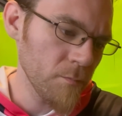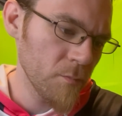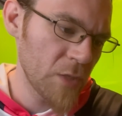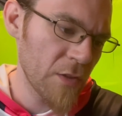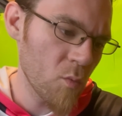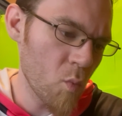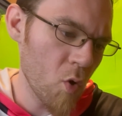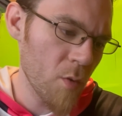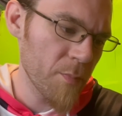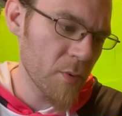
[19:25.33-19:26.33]
You have to
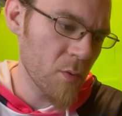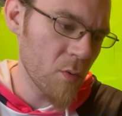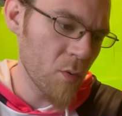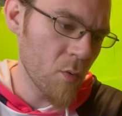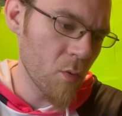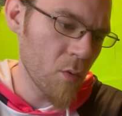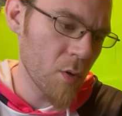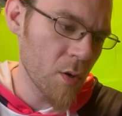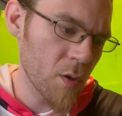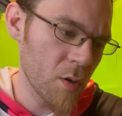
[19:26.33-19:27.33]
warp
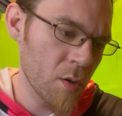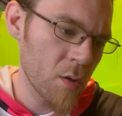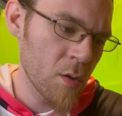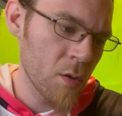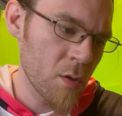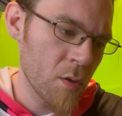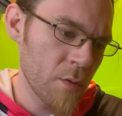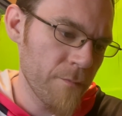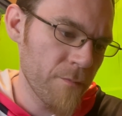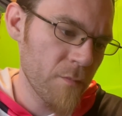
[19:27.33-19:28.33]
or
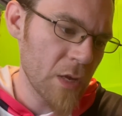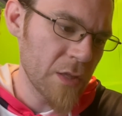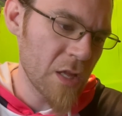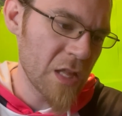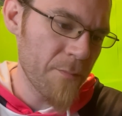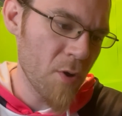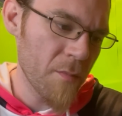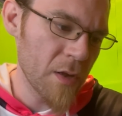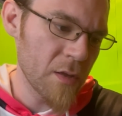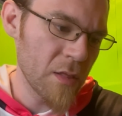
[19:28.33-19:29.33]
a non-land
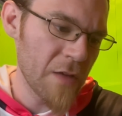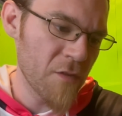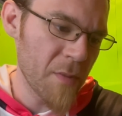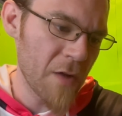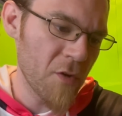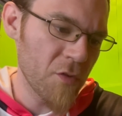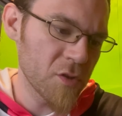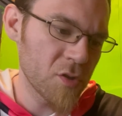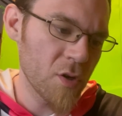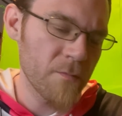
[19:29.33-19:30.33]
permanent left the battlefield this
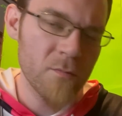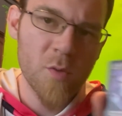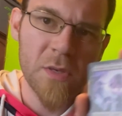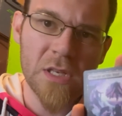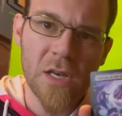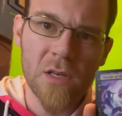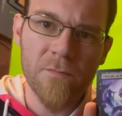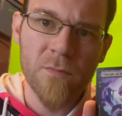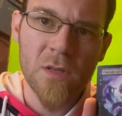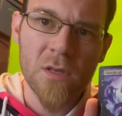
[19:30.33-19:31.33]
turn. So basically,
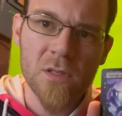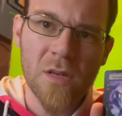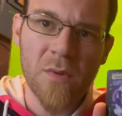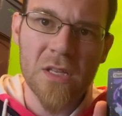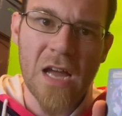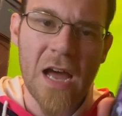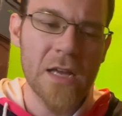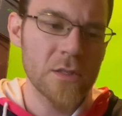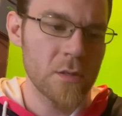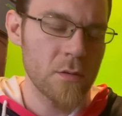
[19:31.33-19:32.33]
something
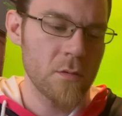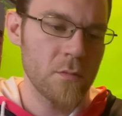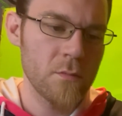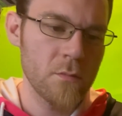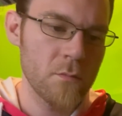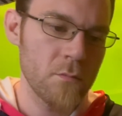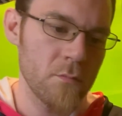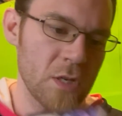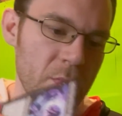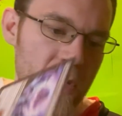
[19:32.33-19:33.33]
dies.
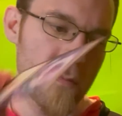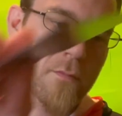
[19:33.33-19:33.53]
Not bad.